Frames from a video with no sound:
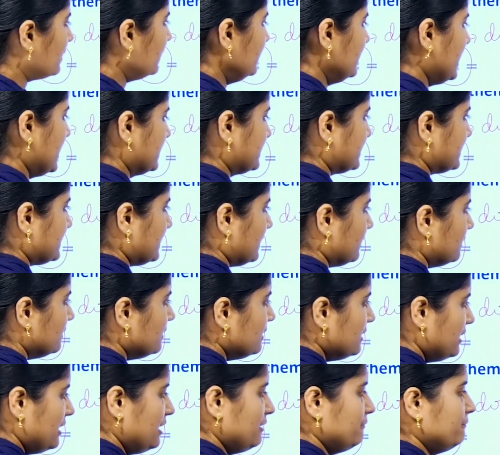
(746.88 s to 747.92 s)
Next,
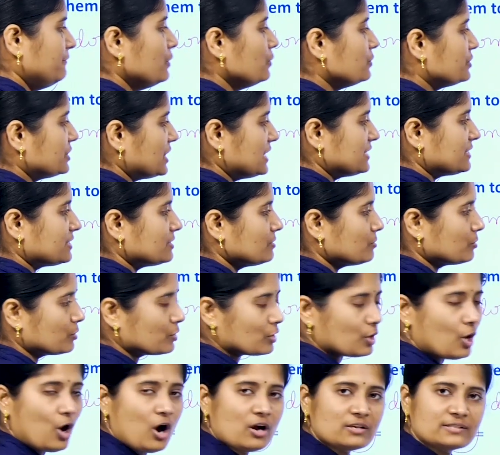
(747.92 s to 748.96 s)
if you just
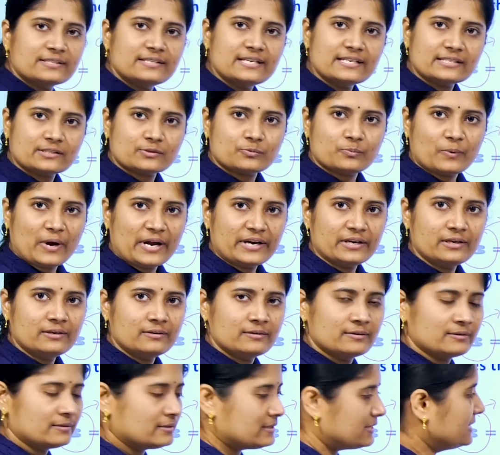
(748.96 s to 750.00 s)
cross this one,
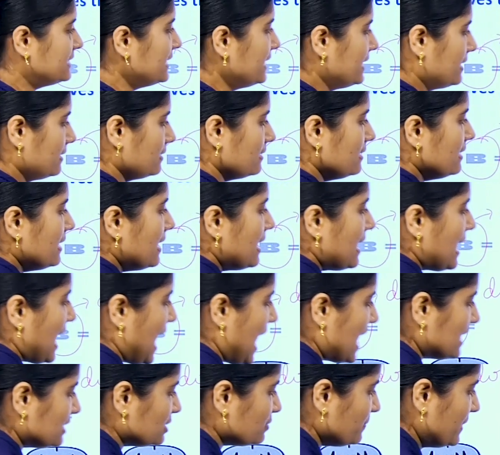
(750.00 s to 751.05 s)
see,
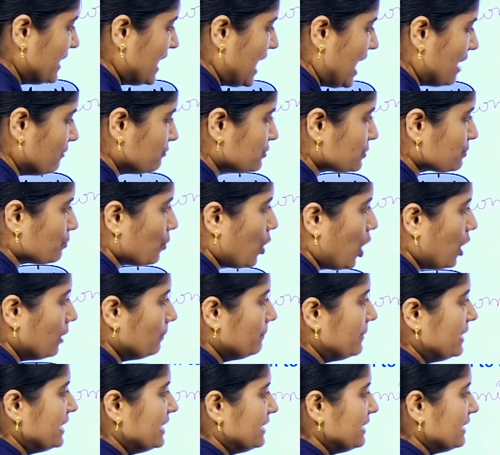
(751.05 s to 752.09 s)
as we have small
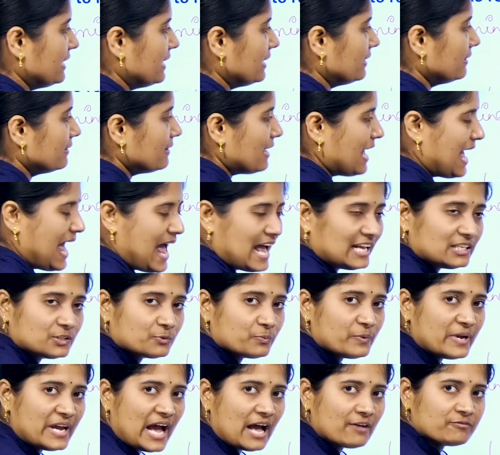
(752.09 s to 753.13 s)
b here, as
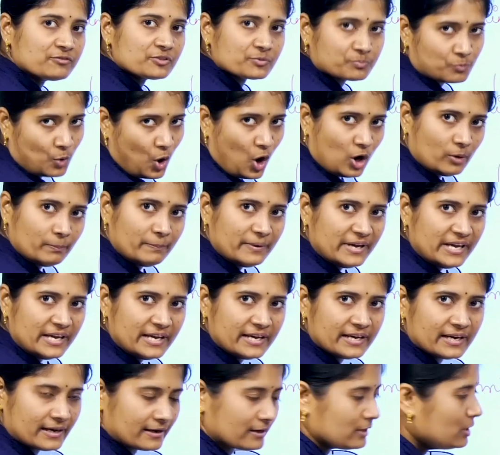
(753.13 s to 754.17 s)
we have small b
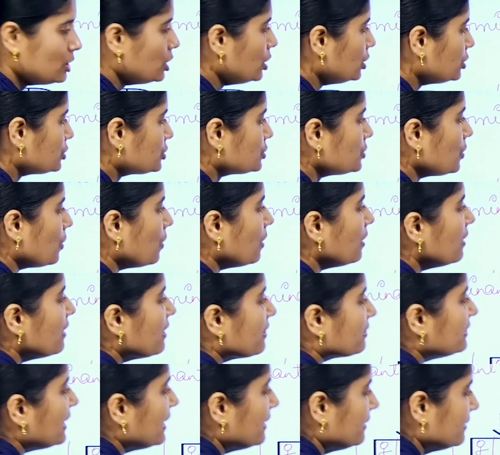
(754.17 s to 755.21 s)
here, so
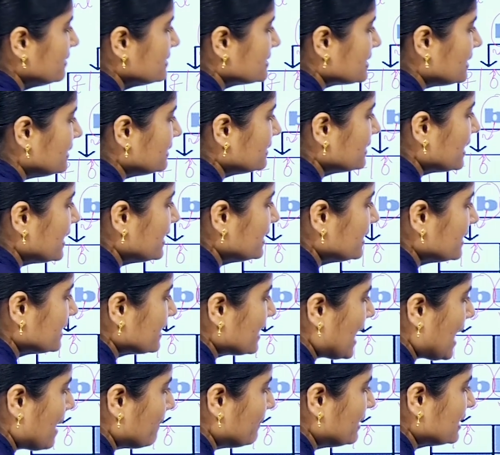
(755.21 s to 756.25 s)
the resultant
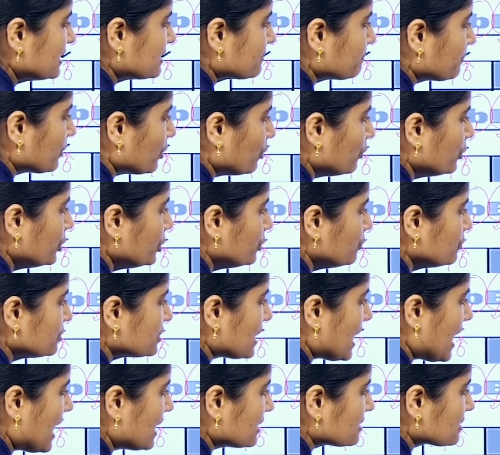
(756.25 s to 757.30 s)
gametes produced
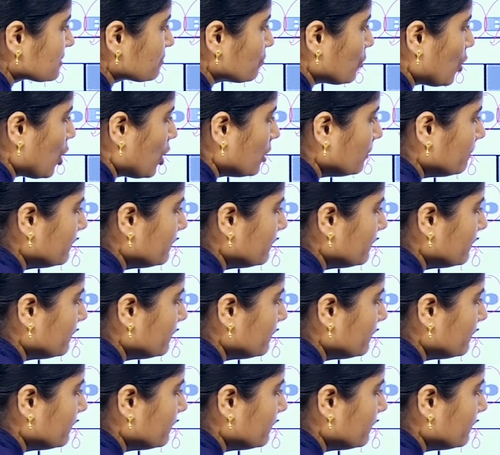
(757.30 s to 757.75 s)
are small